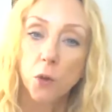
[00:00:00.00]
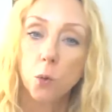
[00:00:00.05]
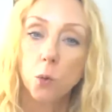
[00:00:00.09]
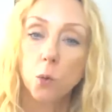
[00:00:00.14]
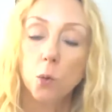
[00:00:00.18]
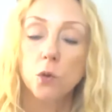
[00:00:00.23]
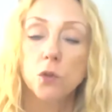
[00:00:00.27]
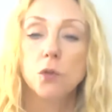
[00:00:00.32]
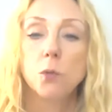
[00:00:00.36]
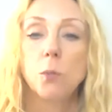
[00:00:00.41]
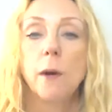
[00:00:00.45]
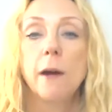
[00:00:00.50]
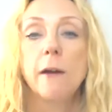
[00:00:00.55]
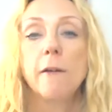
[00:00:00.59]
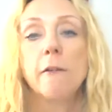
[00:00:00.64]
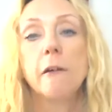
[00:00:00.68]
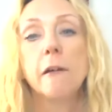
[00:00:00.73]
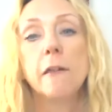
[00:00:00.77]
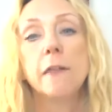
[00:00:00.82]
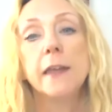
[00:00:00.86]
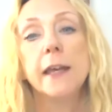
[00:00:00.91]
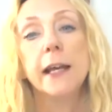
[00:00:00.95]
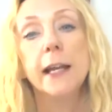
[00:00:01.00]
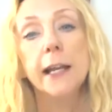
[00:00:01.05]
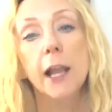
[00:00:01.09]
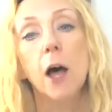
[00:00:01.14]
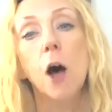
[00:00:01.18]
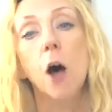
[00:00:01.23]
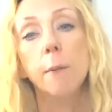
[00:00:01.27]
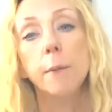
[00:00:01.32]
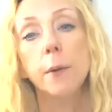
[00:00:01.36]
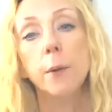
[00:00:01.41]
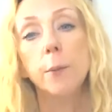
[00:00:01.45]
thoughts where we're in the
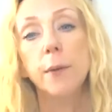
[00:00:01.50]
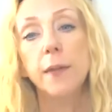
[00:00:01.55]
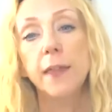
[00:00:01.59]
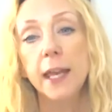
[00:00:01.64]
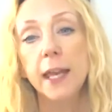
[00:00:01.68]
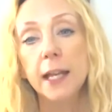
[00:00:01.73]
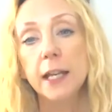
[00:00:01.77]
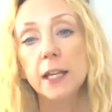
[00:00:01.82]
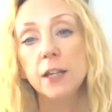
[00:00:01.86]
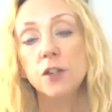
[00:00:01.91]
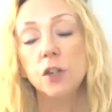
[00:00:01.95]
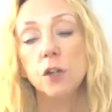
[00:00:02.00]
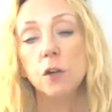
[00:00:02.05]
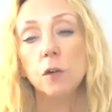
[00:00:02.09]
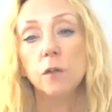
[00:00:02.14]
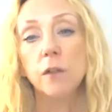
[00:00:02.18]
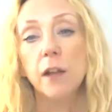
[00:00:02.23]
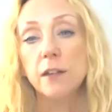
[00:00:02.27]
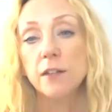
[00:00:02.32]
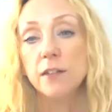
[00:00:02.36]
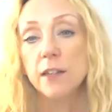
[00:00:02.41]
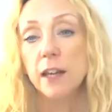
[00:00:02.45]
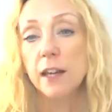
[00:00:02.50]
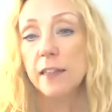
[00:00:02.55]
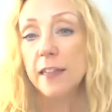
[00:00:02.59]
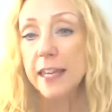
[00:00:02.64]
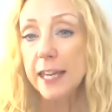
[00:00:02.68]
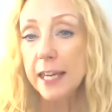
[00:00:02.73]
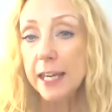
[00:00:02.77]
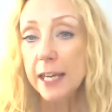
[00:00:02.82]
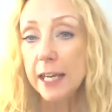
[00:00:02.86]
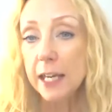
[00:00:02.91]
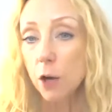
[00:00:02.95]
alignment with the energy of, let's say, the
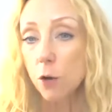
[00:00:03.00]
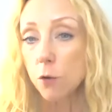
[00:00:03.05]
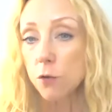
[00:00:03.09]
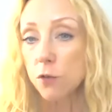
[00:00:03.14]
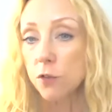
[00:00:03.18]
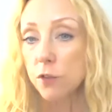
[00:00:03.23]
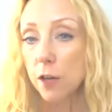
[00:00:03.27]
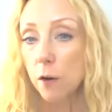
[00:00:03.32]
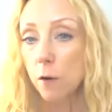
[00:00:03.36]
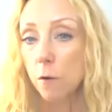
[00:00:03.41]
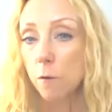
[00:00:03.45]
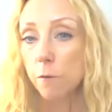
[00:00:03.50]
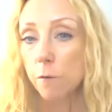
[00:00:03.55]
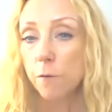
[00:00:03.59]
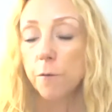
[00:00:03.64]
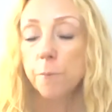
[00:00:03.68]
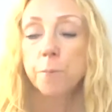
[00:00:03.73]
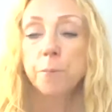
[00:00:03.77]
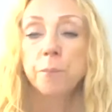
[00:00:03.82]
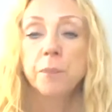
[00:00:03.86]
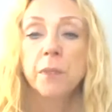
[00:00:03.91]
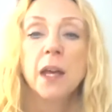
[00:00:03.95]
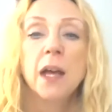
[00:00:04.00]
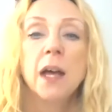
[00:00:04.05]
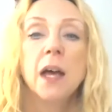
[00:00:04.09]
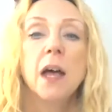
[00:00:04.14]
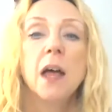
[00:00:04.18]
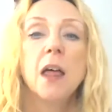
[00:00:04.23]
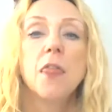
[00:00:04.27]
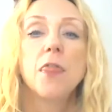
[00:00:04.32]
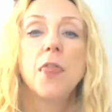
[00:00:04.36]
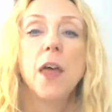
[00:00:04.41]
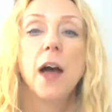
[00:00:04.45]
ego self,
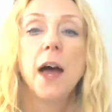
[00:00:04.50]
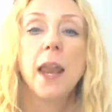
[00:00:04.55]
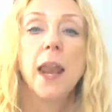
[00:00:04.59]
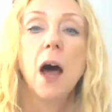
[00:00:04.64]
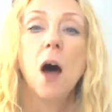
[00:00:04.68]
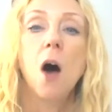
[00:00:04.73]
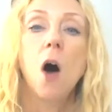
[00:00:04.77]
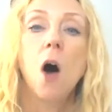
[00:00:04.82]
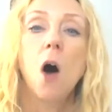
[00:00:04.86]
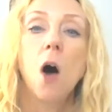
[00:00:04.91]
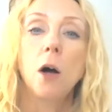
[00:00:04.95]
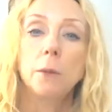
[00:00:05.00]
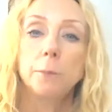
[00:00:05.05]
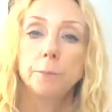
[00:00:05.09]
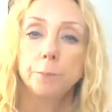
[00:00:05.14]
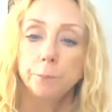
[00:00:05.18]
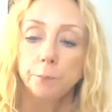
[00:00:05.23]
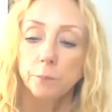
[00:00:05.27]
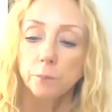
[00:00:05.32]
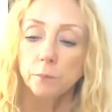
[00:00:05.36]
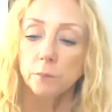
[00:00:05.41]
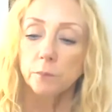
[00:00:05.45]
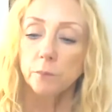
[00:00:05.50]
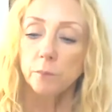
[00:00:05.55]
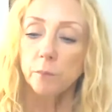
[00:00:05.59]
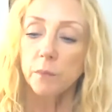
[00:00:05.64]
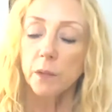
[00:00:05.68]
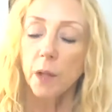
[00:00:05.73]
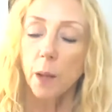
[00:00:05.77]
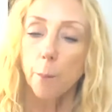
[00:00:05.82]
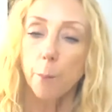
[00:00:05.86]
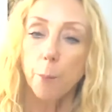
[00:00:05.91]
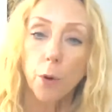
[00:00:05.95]
that are
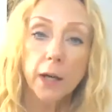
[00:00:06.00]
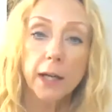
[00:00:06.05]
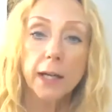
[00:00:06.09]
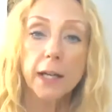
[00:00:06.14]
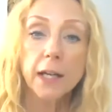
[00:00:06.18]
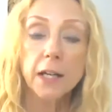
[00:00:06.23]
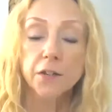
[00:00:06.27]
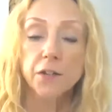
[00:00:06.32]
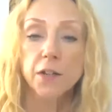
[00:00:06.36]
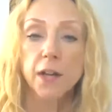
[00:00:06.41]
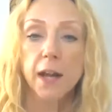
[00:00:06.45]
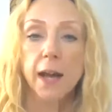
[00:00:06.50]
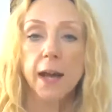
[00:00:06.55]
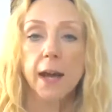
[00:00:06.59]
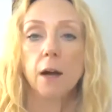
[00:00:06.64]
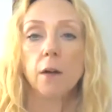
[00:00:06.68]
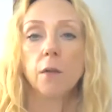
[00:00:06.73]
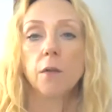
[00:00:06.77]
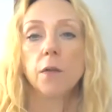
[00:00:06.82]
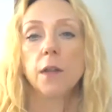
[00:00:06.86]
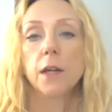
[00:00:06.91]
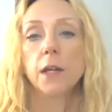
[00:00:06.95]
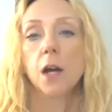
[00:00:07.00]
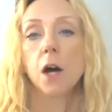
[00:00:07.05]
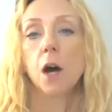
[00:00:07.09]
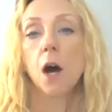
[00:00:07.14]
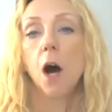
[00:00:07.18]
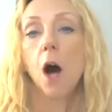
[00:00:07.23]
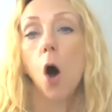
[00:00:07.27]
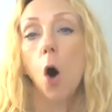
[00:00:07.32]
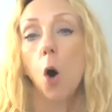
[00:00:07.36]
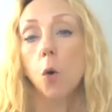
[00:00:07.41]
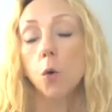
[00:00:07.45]
bringing us down, that are
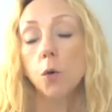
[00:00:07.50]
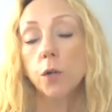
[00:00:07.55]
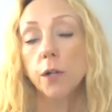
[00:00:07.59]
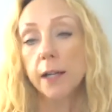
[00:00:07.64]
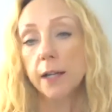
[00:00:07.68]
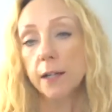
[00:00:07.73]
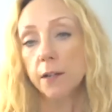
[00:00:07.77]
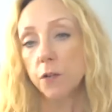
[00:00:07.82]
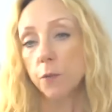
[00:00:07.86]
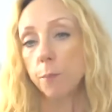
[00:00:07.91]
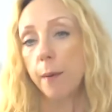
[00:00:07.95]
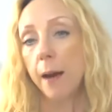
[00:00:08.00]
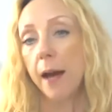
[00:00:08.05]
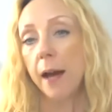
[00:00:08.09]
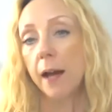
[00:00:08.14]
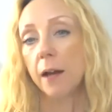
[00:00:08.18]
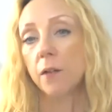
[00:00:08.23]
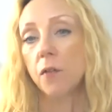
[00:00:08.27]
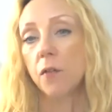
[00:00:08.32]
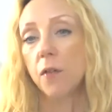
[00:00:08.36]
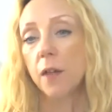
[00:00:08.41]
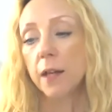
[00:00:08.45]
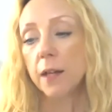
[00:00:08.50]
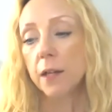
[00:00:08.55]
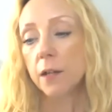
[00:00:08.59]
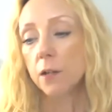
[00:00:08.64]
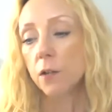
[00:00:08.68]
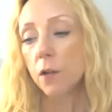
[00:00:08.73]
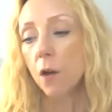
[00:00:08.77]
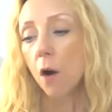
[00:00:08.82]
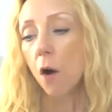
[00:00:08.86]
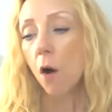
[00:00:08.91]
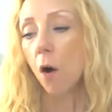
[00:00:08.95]
holding us back,
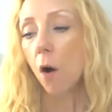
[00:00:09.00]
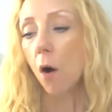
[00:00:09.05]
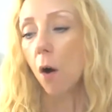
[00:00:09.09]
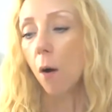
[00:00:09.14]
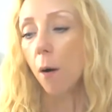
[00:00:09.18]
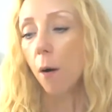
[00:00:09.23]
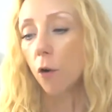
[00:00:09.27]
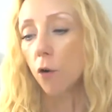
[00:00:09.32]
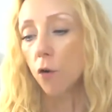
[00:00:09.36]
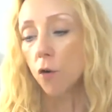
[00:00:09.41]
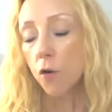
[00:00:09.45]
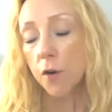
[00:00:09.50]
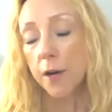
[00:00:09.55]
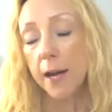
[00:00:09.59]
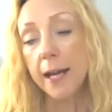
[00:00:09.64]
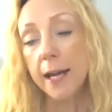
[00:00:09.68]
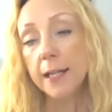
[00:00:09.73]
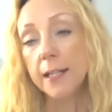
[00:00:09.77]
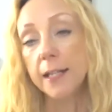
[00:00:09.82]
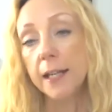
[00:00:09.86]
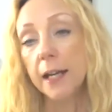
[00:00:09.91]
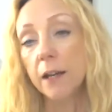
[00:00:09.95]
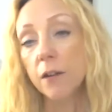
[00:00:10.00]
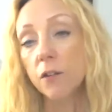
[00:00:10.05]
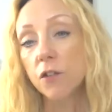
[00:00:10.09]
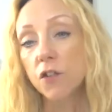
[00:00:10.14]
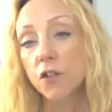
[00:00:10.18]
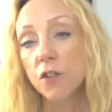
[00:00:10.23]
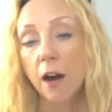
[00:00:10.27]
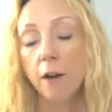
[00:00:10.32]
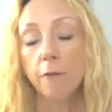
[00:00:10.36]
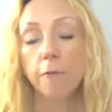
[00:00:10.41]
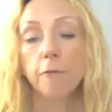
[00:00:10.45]
that are creating
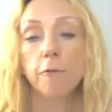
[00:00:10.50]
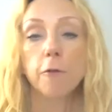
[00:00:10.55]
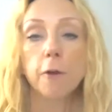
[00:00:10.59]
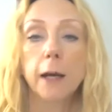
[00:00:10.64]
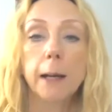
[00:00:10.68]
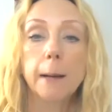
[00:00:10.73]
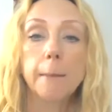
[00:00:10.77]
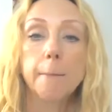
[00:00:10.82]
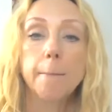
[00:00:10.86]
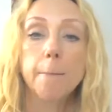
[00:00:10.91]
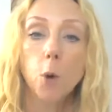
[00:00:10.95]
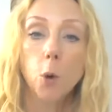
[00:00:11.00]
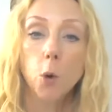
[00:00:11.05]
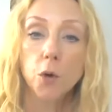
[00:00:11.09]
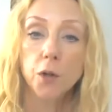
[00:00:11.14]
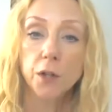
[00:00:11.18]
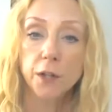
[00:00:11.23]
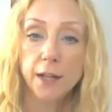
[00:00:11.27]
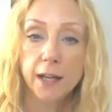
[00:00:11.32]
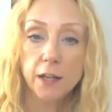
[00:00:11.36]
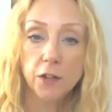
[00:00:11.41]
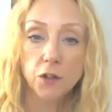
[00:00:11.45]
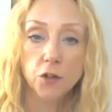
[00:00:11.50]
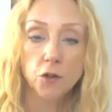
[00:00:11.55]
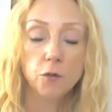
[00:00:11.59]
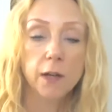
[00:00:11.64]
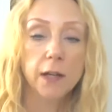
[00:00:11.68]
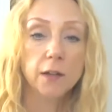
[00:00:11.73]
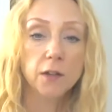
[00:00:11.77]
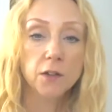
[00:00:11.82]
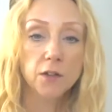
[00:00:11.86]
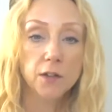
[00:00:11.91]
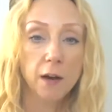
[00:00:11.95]
suffering more than
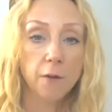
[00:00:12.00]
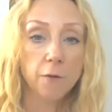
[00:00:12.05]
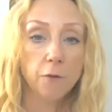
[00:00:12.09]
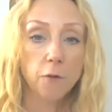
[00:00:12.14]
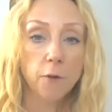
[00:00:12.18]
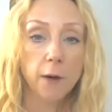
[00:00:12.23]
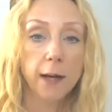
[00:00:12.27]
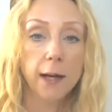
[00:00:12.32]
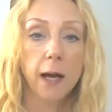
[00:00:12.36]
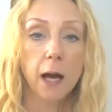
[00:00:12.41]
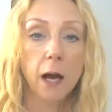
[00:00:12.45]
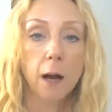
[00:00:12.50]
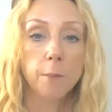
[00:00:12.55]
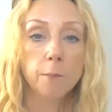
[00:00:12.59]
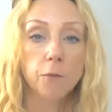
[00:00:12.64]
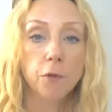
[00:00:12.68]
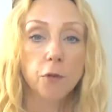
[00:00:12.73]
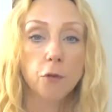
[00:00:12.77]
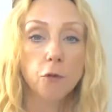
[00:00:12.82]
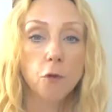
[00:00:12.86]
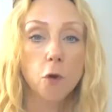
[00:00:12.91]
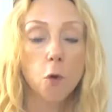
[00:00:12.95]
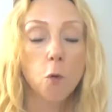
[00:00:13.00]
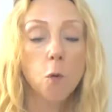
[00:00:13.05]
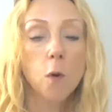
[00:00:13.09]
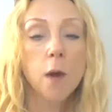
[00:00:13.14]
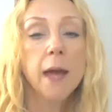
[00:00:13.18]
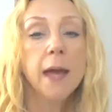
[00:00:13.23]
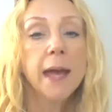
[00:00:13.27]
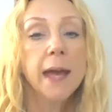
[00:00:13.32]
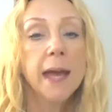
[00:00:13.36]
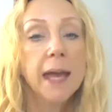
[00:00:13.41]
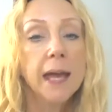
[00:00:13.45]
necessary. And suffering comes through
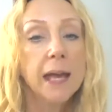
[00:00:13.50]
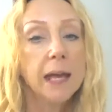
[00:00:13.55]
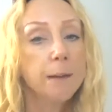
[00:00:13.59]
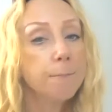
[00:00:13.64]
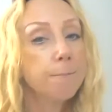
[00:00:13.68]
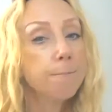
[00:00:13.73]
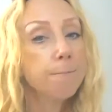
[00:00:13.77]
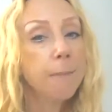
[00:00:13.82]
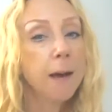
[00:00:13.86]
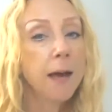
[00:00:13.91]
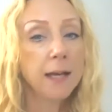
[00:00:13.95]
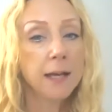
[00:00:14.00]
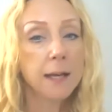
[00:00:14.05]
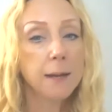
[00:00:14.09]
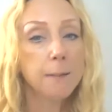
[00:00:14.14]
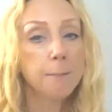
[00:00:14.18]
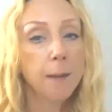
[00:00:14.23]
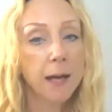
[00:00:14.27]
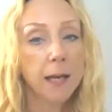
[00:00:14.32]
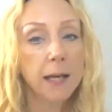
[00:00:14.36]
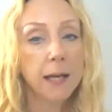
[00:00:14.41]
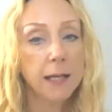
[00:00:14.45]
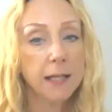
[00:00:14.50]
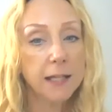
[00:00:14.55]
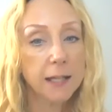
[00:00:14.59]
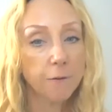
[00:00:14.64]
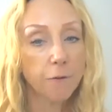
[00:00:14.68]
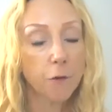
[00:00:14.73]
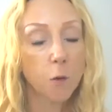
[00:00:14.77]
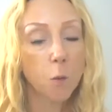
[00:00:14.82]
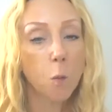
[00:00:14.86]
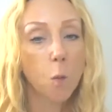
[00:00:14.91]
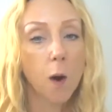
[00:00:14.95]
in many, many
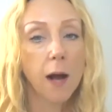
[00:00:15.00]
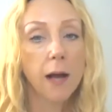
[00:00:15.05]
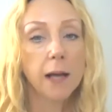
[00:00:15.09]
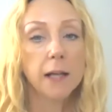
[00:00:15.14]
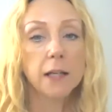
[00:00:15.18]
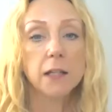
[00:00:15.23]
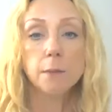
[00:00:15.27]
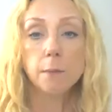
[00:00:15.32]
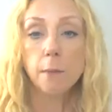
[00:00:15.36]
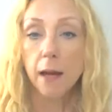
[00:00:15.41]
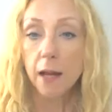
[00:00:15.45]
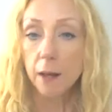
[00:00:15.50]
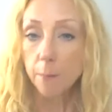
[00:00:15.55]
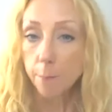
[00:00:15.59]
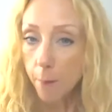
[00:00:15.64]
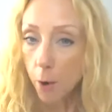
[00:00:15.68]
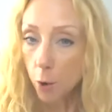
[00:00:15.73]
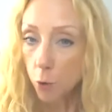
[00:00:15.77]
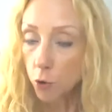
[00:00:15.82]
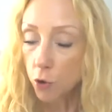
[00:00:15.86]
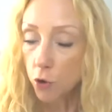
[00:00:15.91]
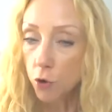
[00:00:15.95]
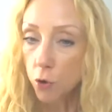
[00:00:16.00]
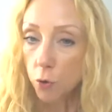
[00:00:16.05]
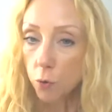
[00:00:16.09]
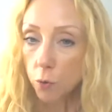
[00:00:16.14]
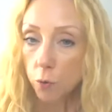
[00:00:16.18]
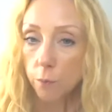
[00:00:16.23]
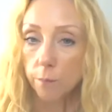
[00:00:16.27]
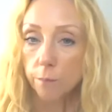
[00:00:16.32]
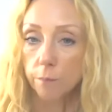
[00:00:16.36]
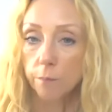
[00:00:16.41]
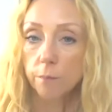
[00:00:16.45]
different ways:
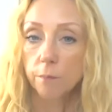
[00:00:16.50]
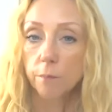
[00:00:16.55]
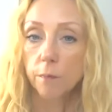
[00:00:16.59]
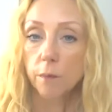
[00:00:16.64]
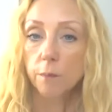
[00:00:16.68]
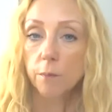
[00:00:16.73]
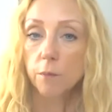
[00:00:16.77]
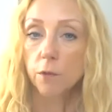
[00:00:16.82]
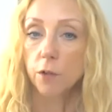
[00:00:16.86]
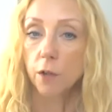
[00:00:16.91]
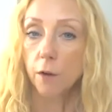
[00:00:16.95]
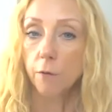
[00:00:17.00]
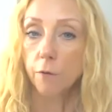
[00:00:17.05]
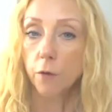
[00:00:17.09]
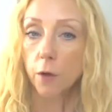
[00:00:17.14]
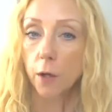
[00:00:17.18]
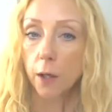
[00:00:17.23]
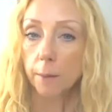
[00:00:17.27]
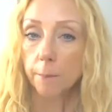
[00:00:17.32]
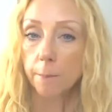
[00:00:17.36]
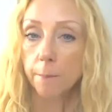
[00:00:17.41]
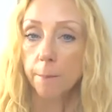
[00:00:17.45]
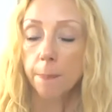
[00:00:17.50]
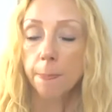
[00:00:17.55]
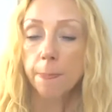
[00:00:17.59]
emotional suffering,